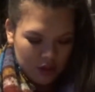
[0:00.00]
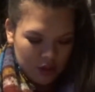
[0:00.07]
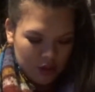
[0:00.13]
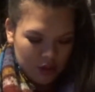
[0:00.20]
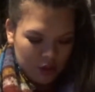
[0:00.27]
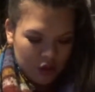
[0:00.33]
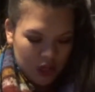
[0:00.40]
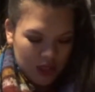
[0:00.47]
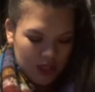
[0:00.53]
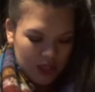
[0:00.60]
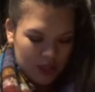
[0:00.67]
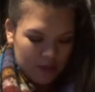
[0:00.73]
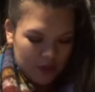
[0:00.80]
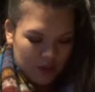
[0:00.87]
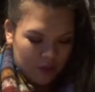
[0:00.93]
I'm trying to
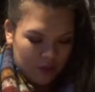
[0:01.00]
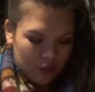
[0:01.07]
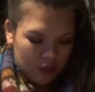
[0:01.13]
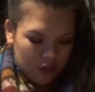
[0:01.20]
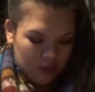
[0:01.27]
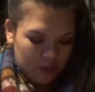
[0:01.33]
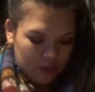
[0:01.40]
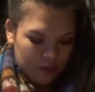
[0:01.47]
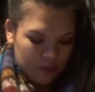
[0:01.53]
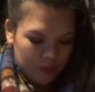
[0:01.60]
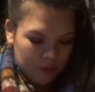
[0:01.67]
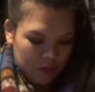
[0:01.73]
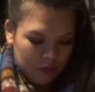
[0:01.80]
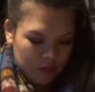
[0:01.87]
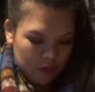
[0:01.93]
save this for you.
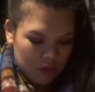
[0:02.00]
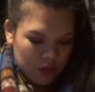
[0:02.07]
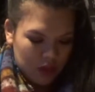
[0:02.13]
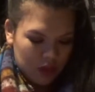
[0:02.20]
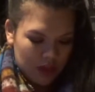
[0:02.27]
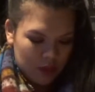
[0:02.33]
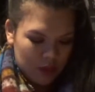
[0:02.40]
Because I